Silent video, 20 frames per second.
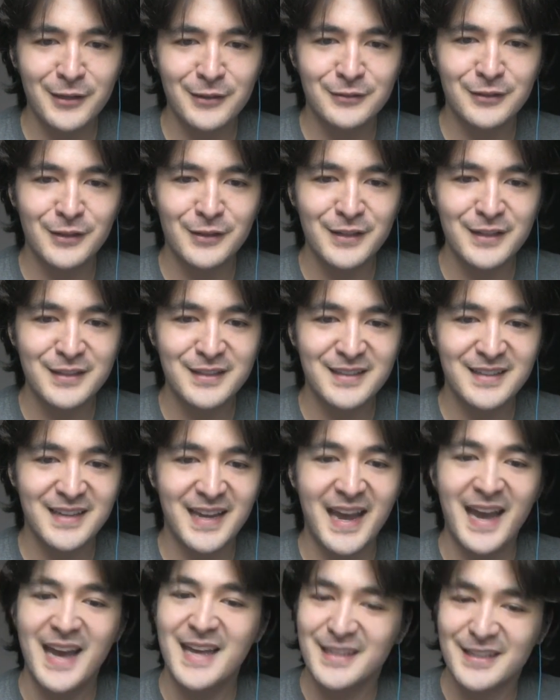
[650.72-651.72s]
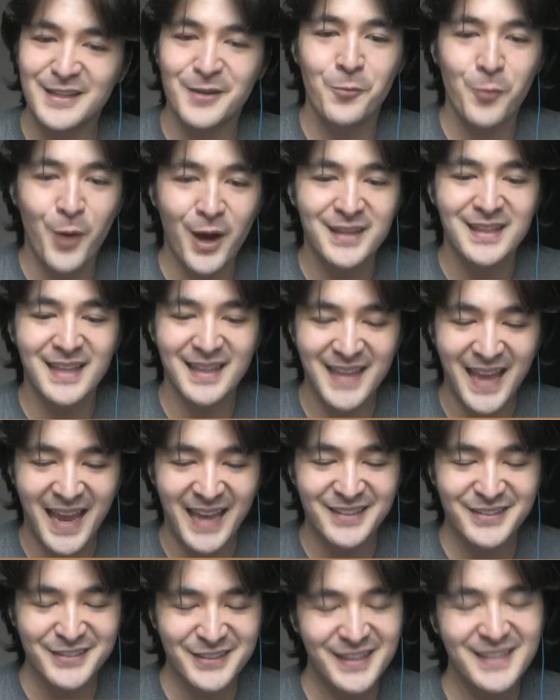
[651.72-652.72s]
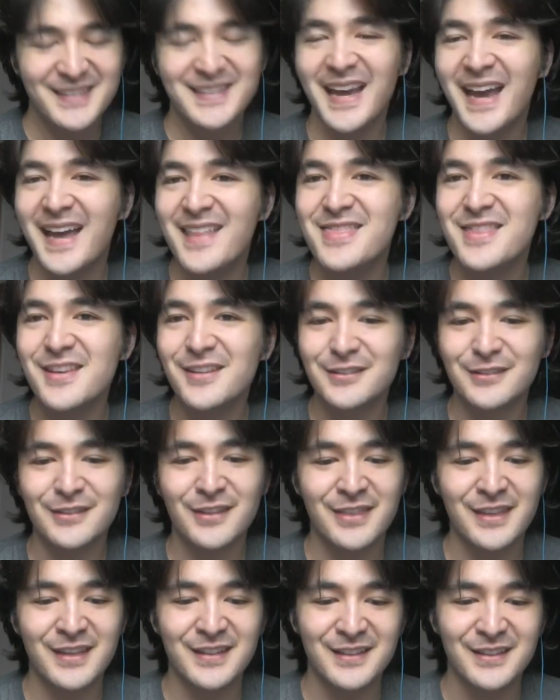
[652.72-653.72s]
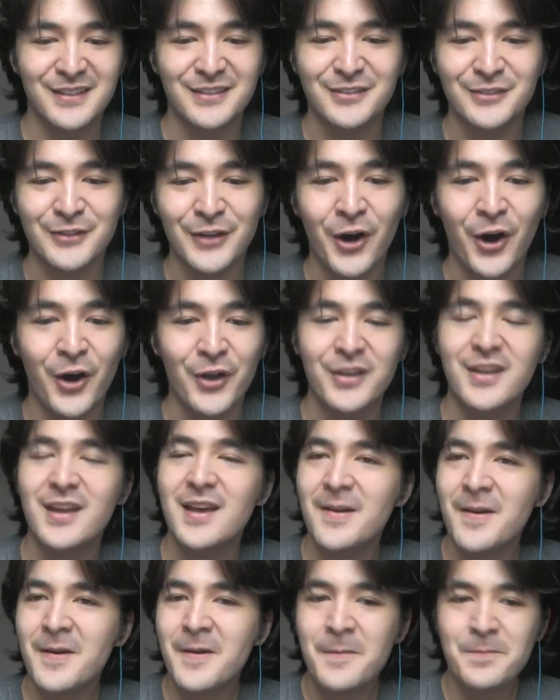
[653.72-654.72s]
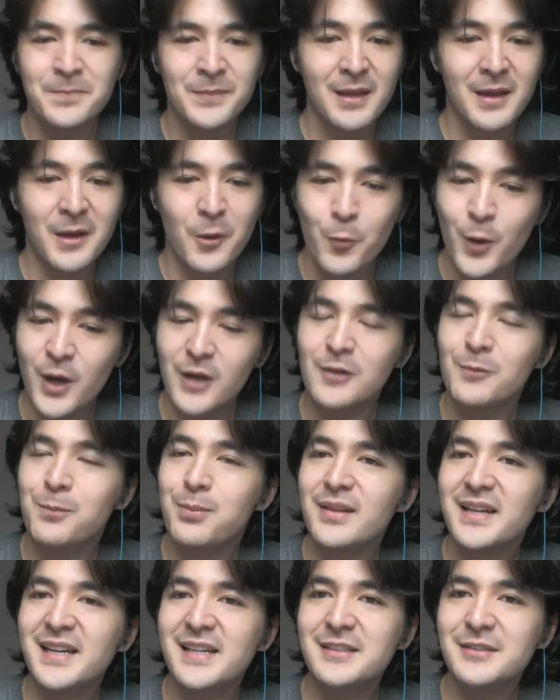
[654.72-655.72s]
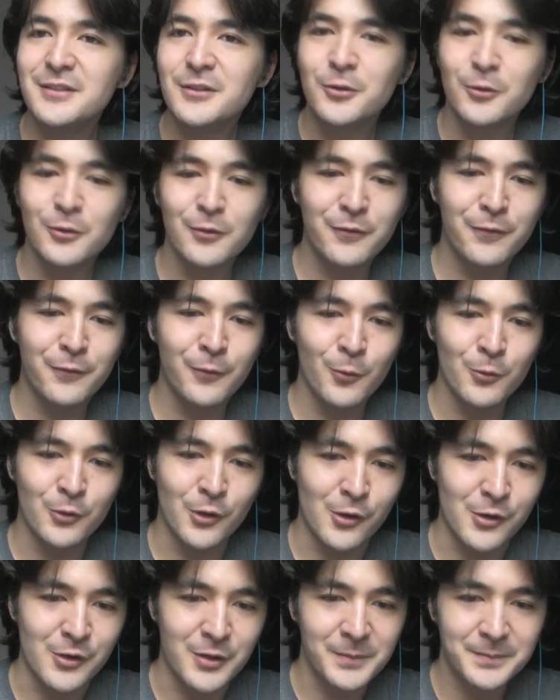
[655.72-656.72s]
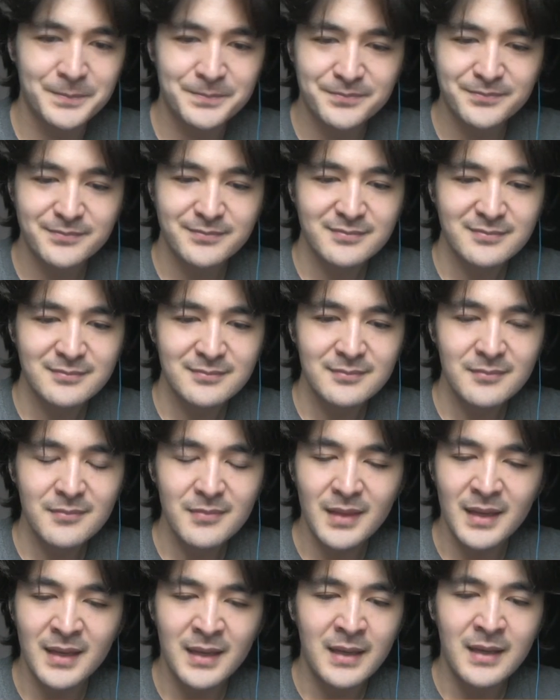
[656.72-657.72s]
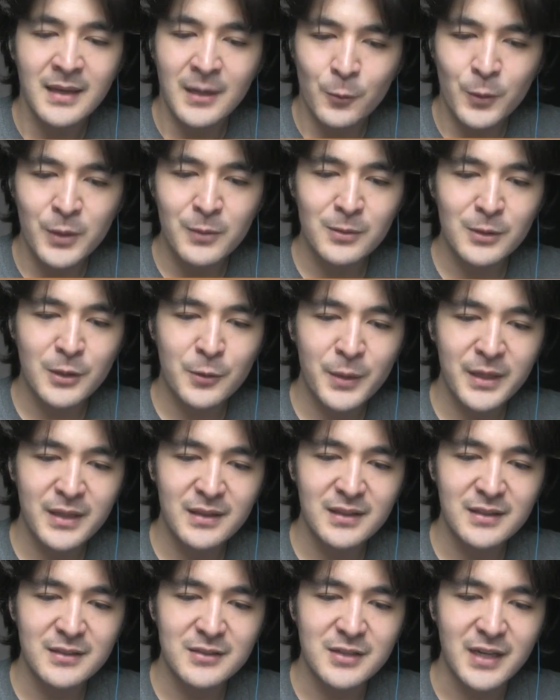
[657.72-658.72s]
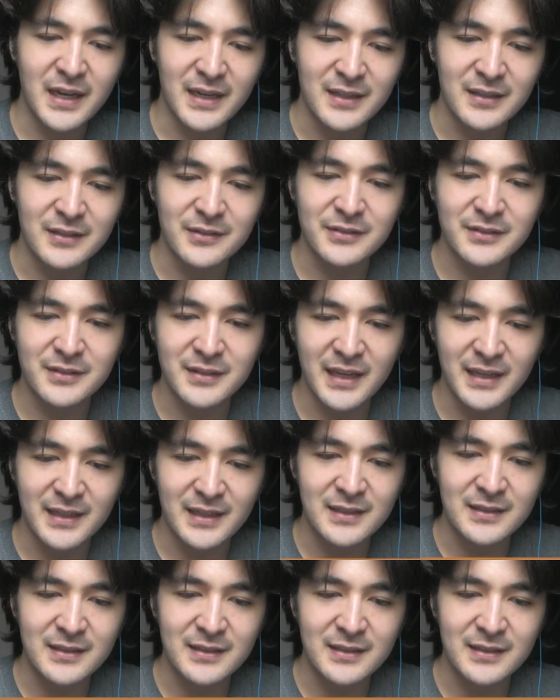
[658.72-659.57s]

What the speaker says: still hitting, and one last hit, and this thing is gone. Well played, Kung Fu. We will quickly check his deck